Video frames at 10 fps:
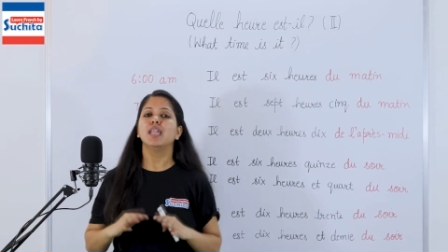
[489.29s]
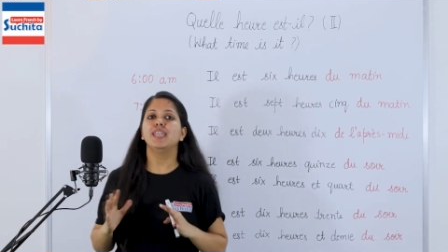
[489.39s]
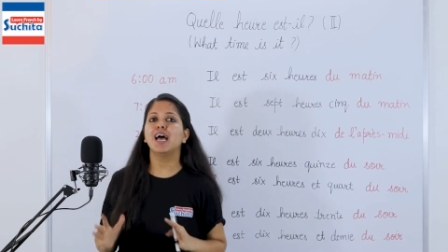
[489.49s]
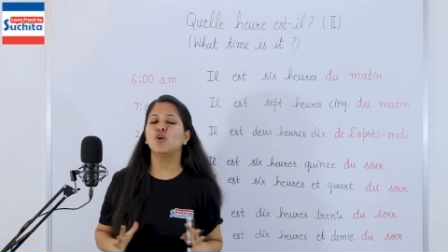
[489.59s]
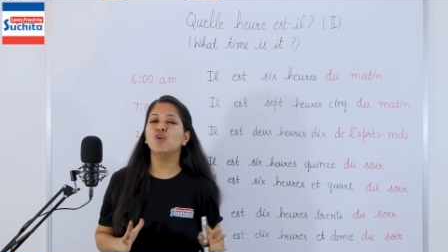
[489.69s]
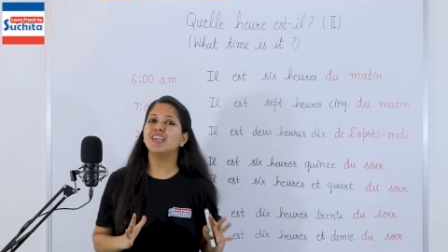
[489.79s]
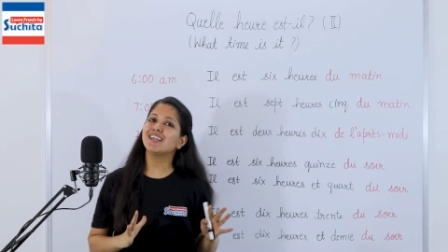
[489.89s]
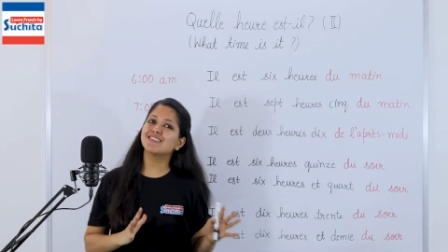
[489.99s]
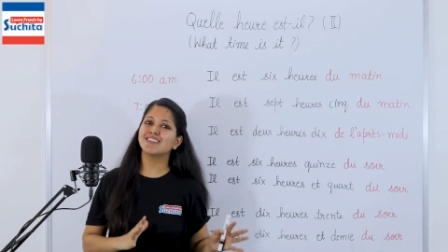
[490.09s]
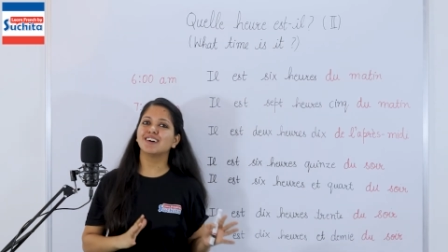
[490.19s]
Now,
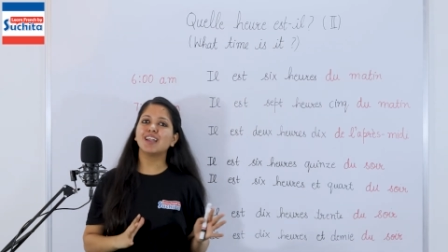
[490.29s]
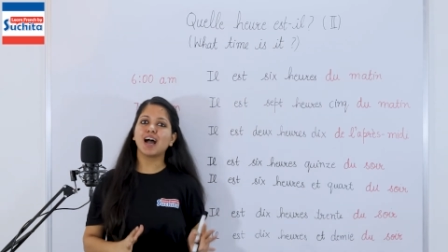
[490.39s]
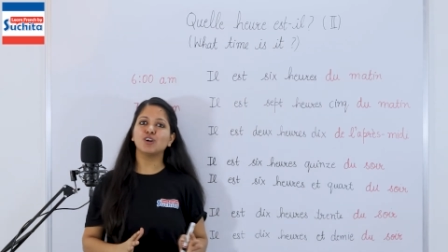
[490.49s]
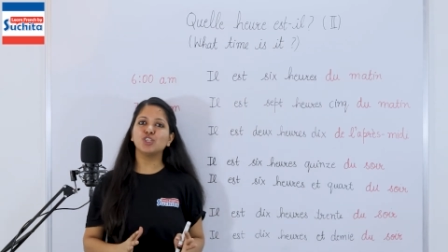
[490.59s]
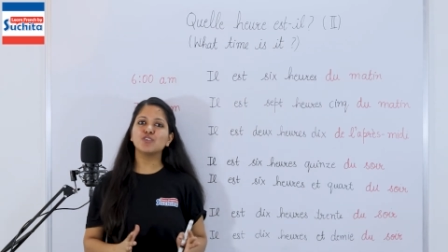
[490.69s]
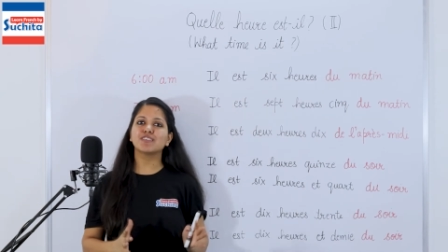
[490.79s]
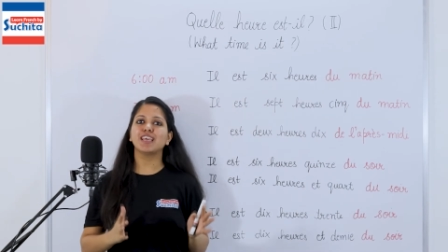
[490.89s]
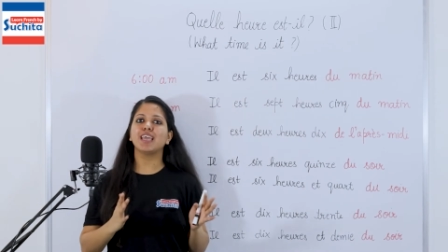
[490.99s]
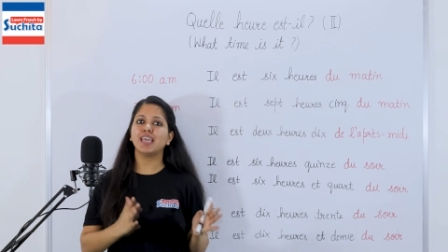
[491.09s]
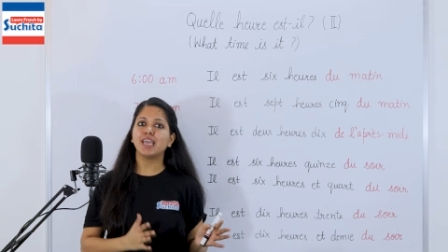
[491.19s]
let's learn how do you
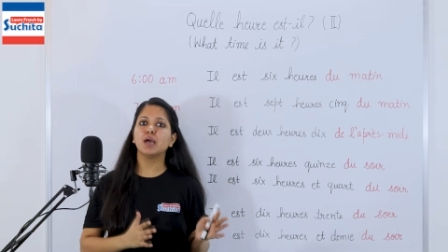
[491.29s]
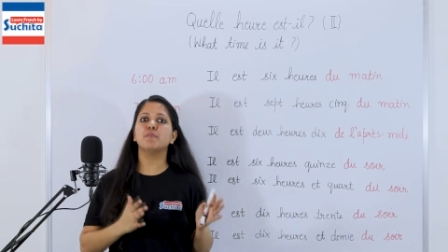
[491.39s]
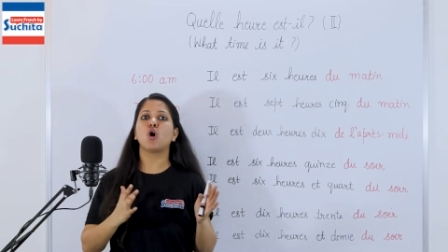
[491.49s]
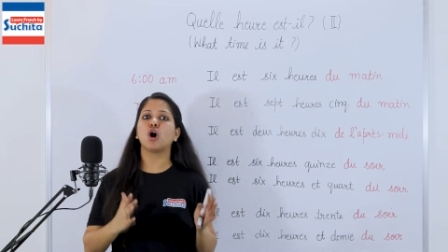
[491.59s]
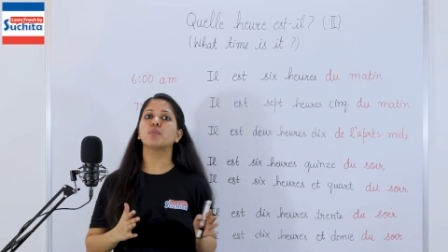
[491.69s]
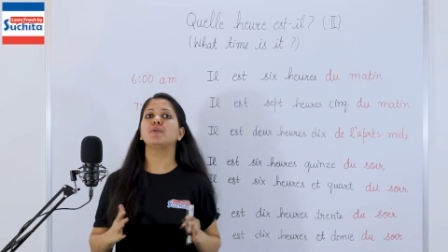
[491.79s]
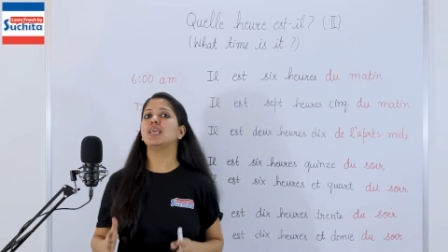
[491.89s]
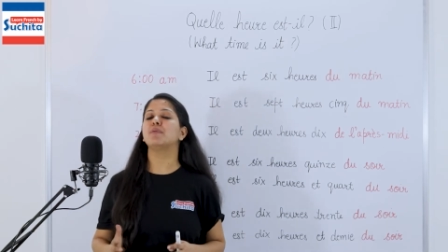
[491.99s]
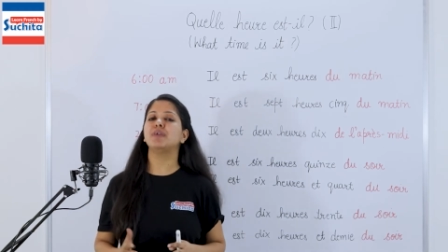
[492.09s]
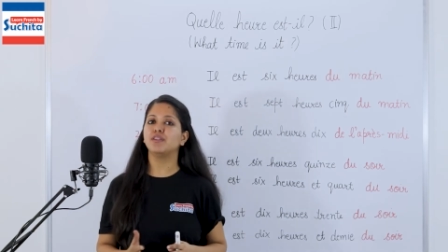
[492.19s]
say AM or
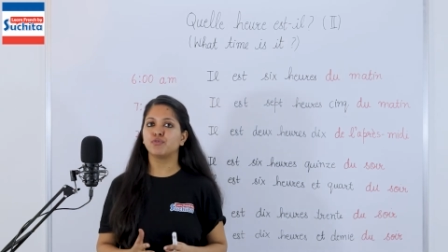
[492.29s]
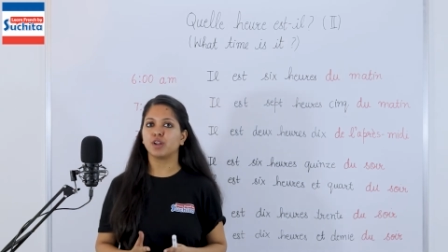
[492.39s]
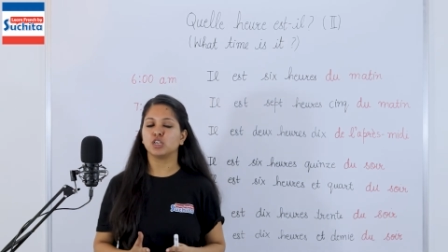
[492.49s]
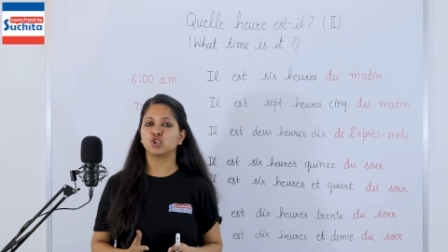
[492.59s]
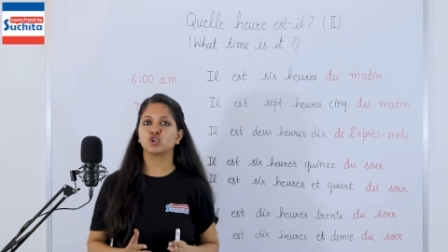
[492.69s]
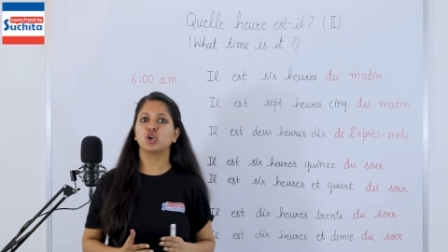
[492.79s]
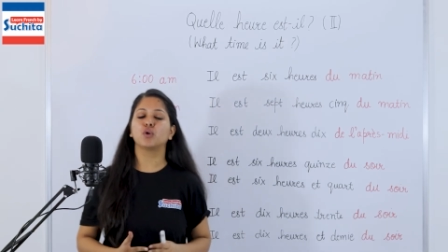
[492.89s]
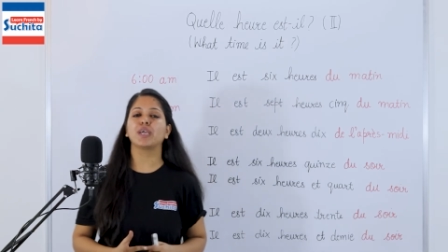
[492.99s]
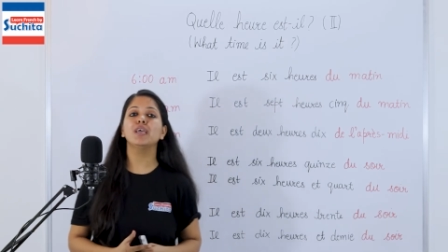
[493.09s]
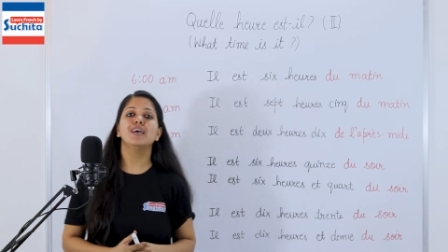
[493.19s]
PM in French.
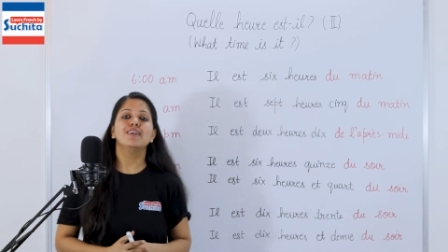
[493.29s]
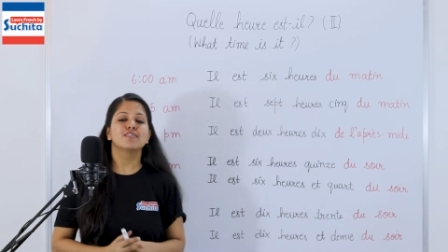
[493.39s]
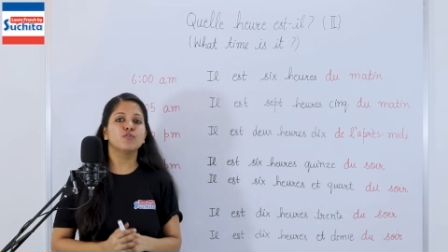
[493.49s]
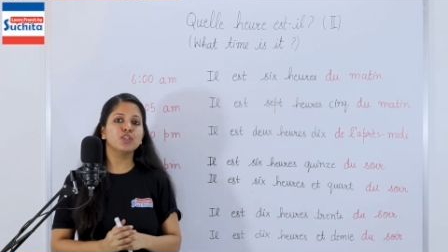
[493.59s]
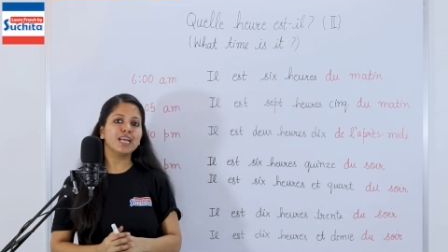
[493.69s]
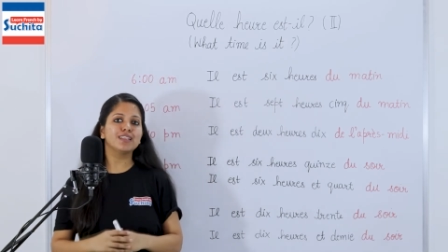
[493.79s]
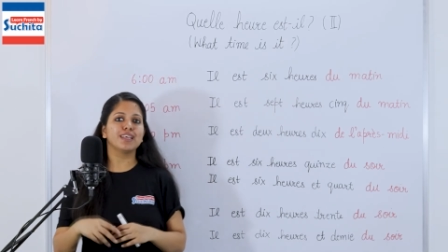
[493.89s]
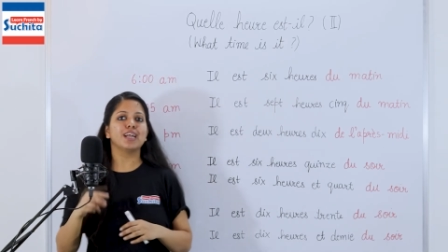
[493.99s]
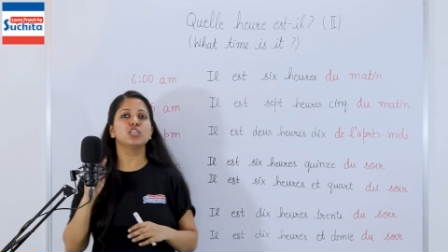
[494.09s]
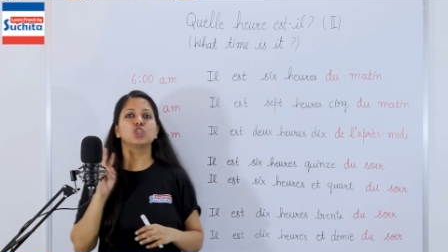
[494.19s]
Okay. So for that,
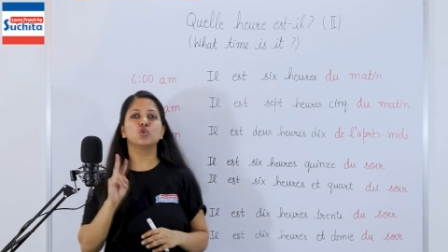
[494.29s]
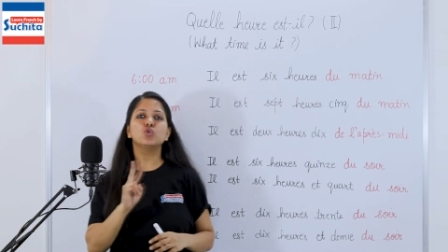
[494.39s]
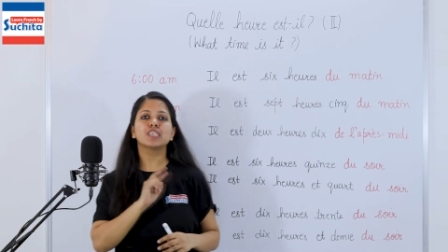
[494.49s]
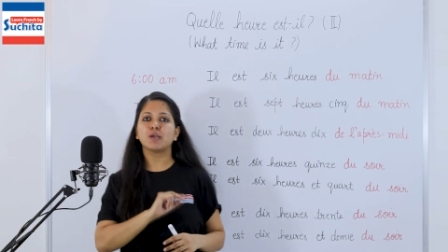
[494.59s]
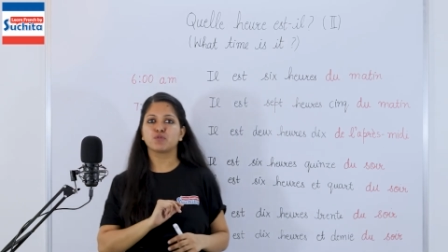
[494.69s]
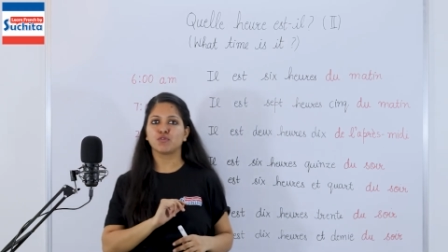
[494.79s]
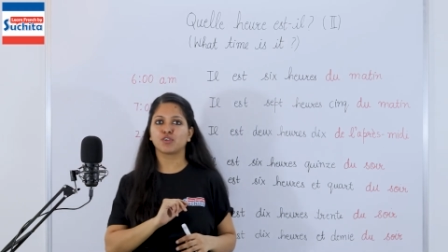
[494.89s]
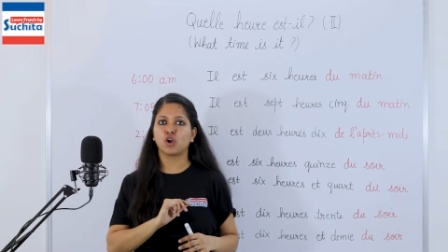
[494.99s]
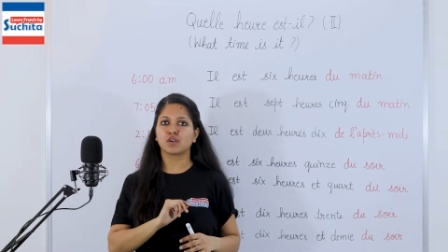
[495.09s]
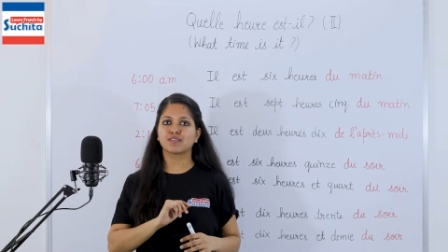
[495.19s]
there are two types
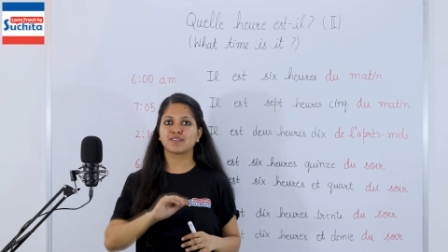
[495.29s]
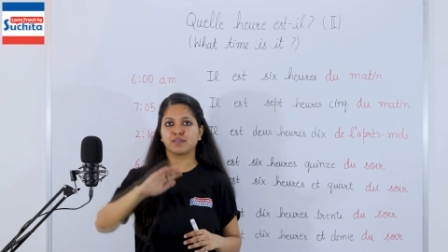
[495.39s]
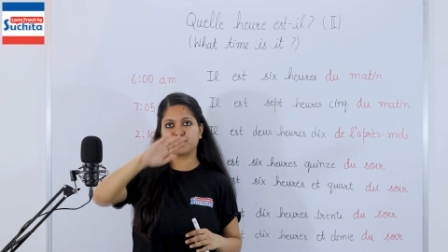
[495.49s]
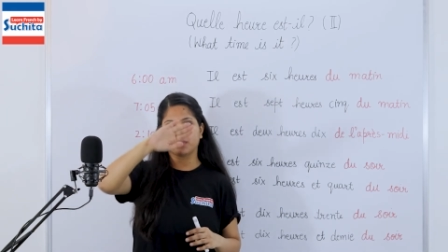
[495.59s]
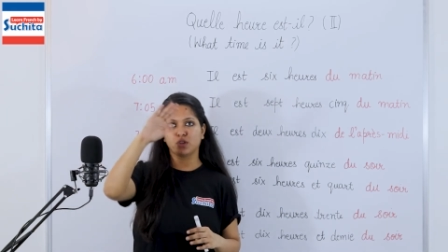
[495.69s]
of clocks.